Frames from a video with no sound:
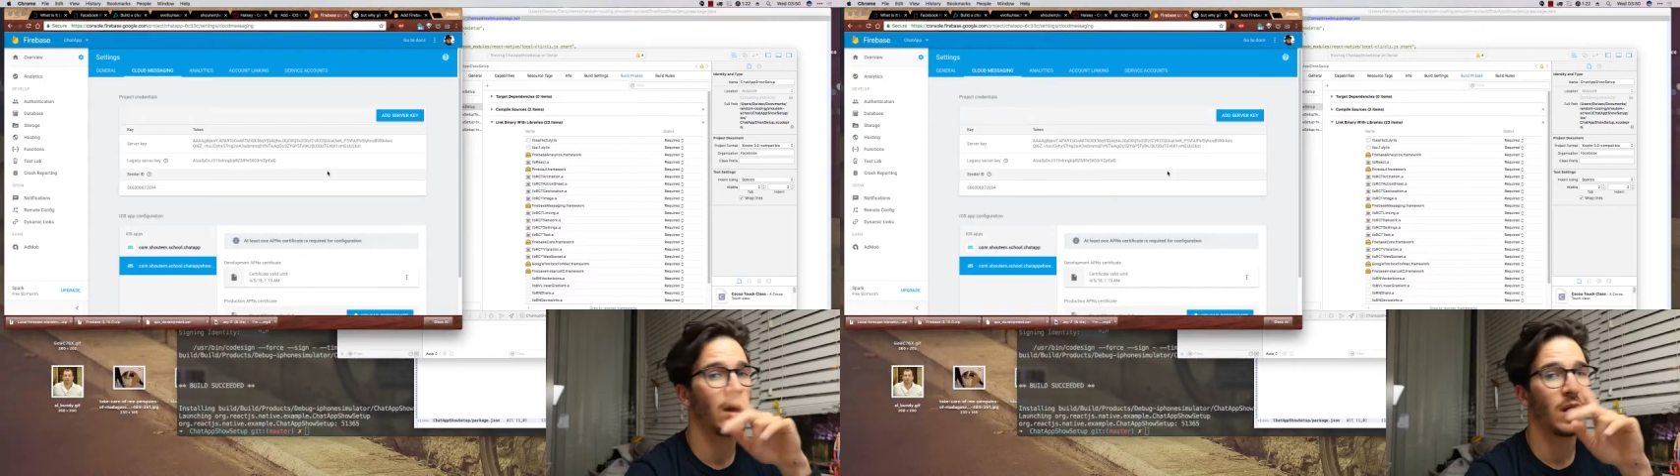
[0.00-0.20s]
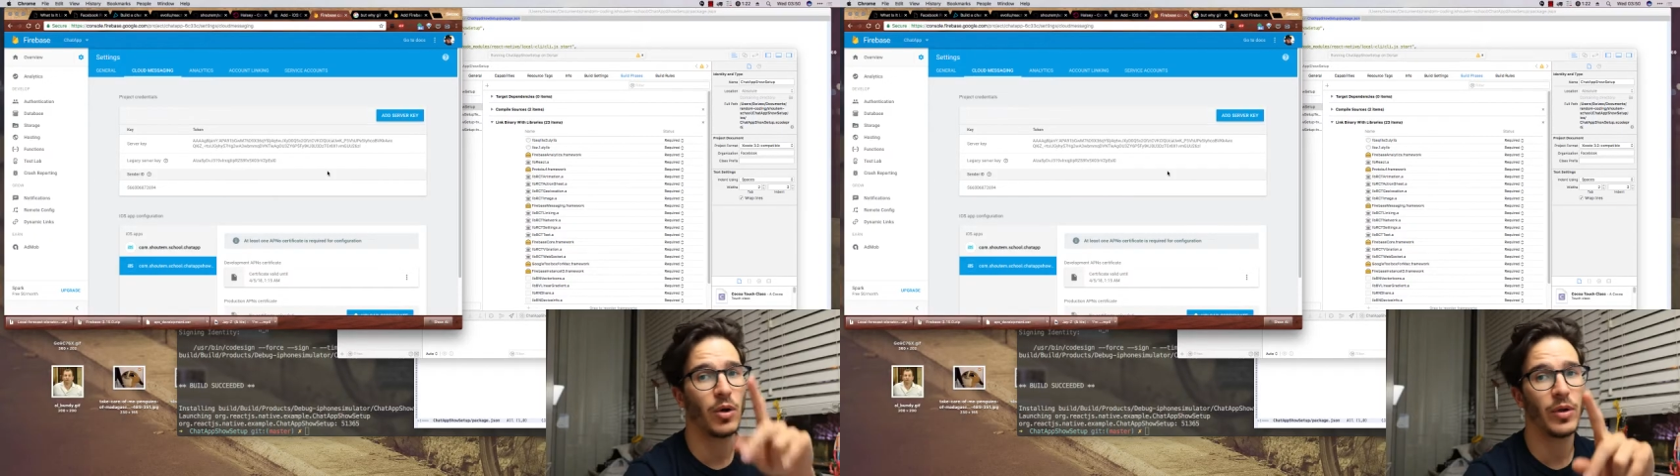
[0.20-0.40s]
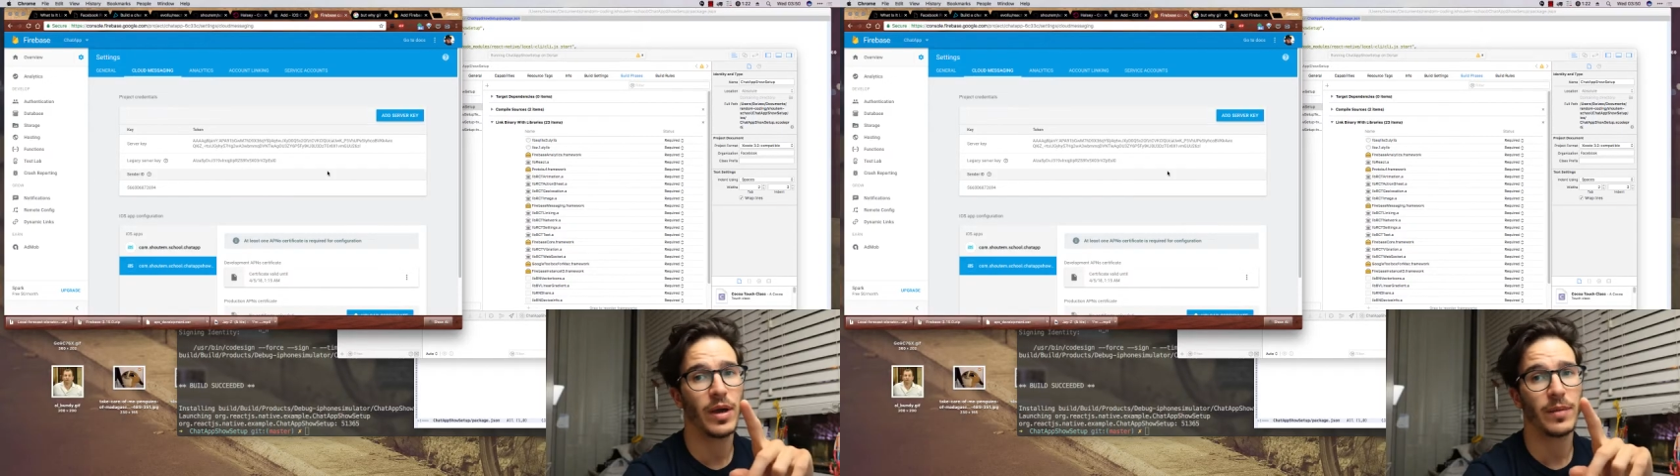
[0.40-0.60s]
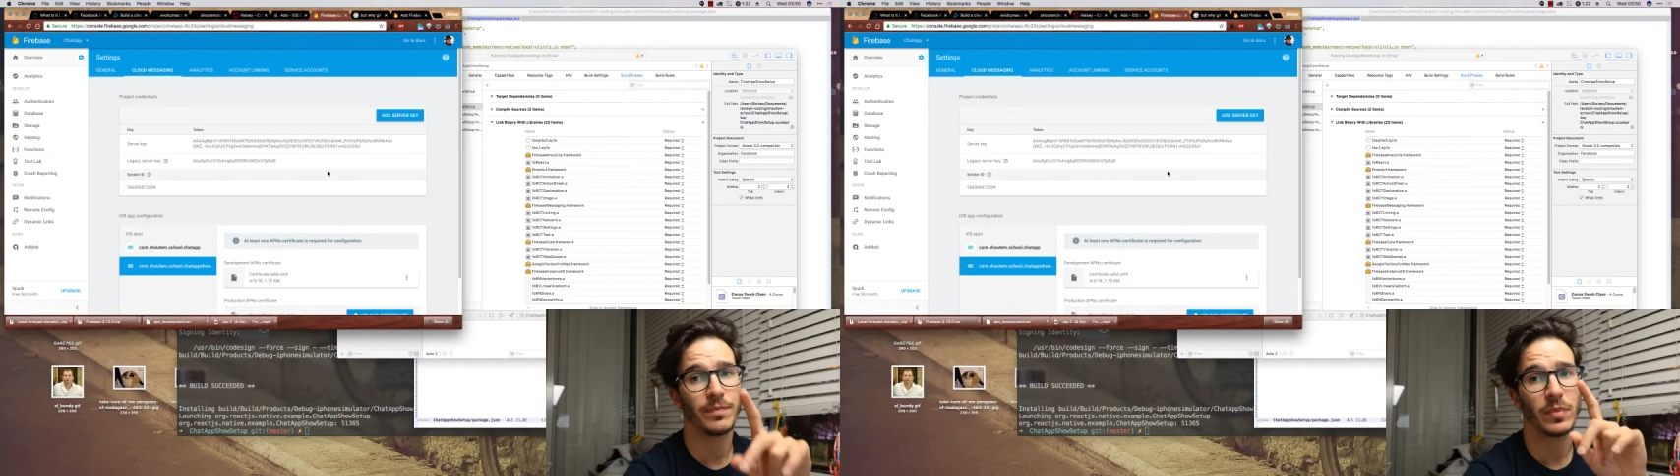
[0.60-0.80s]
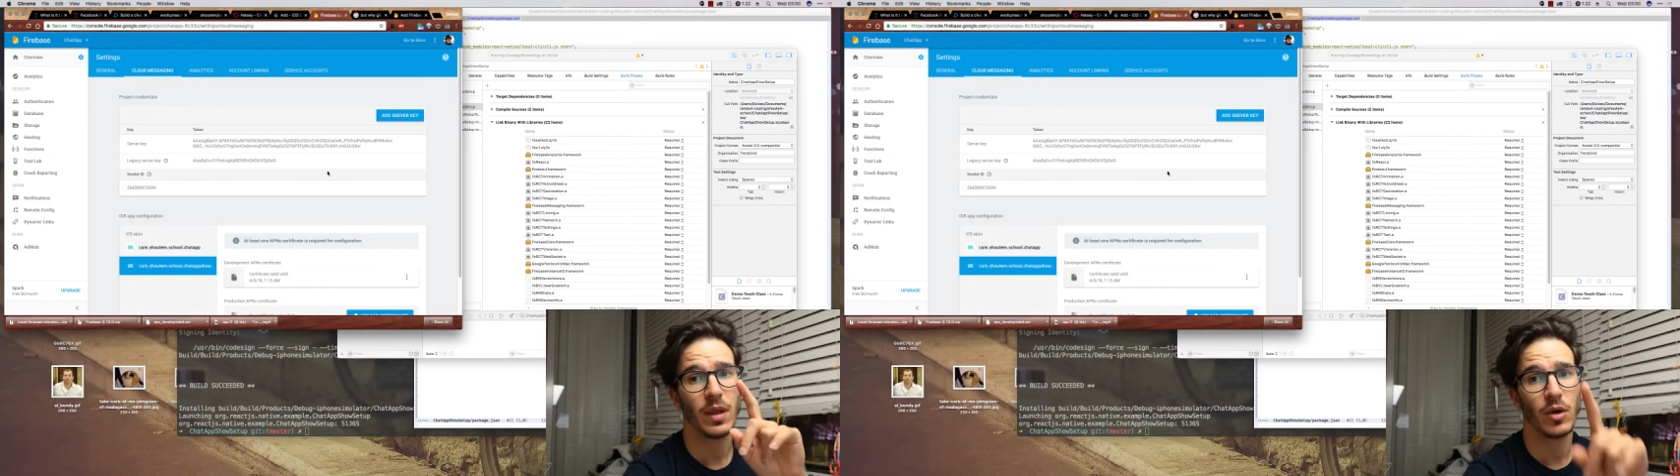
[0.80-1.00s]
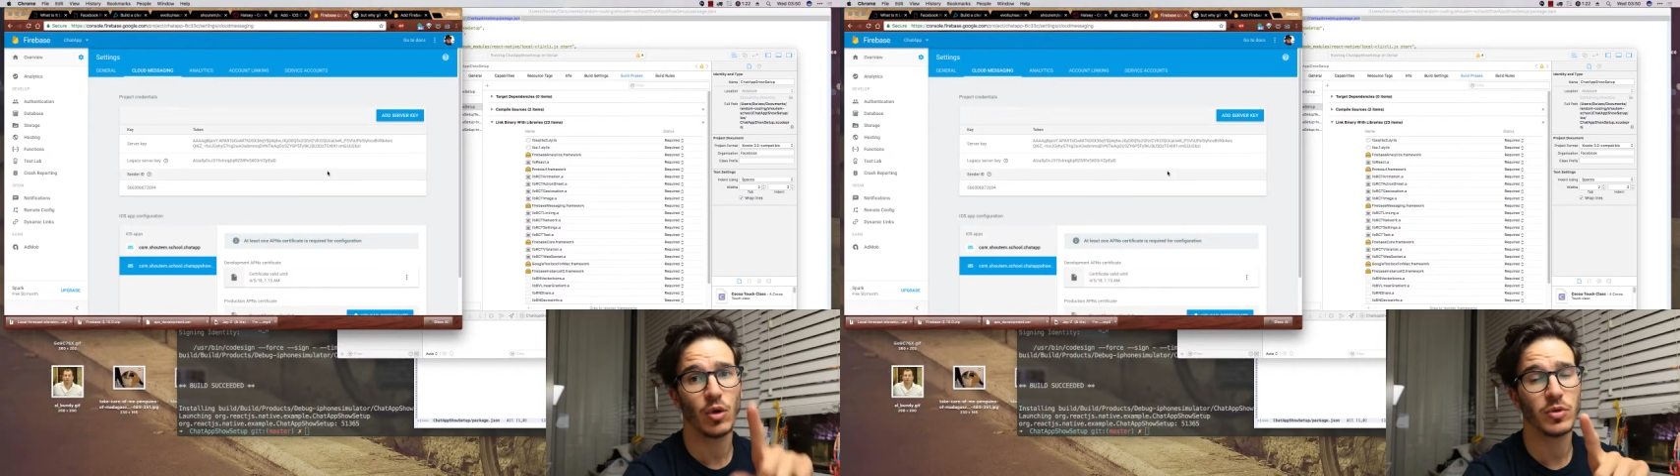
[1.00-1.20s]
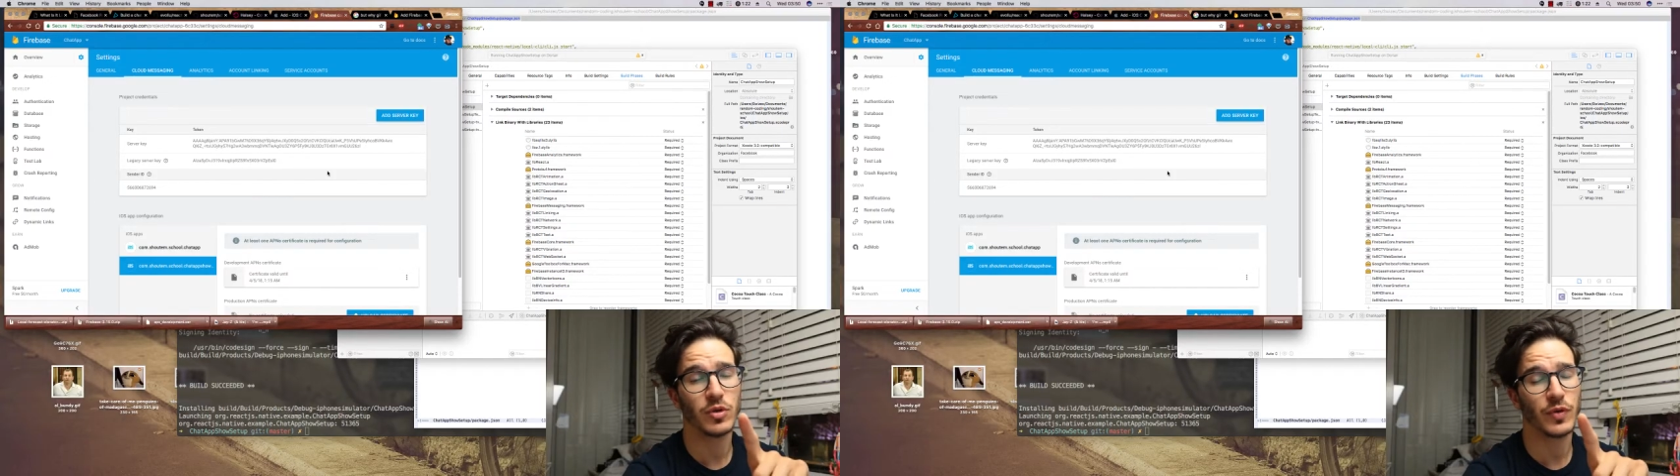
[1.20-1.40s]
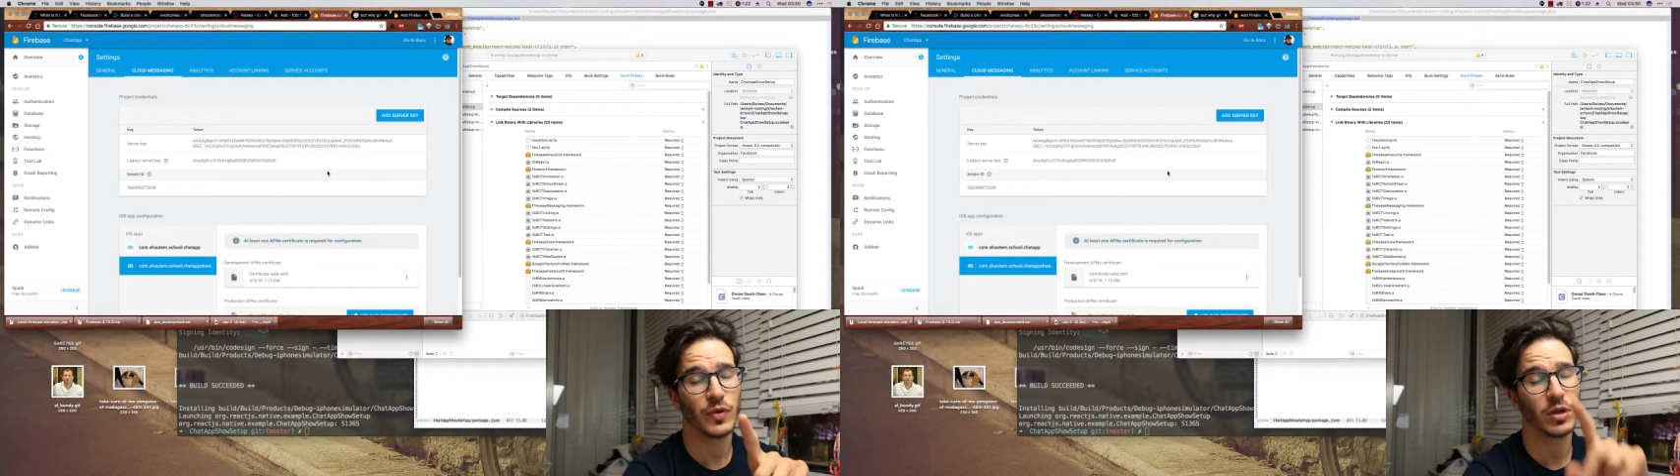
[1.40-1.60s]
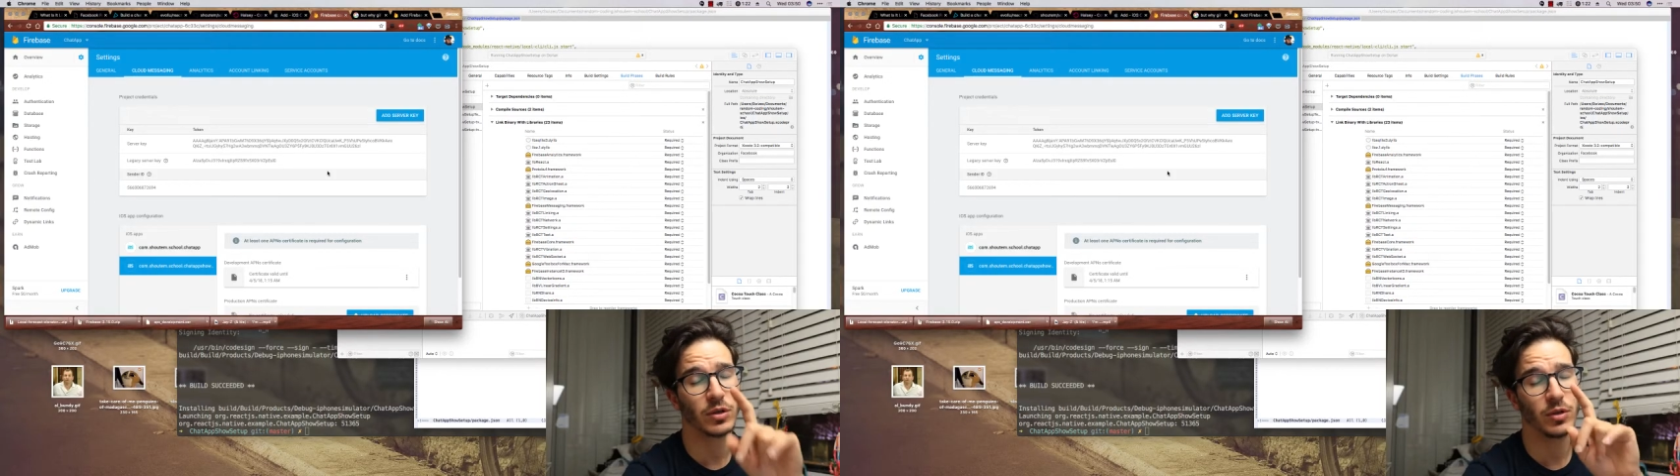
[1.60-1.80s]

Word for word: oh yeah I almost forgot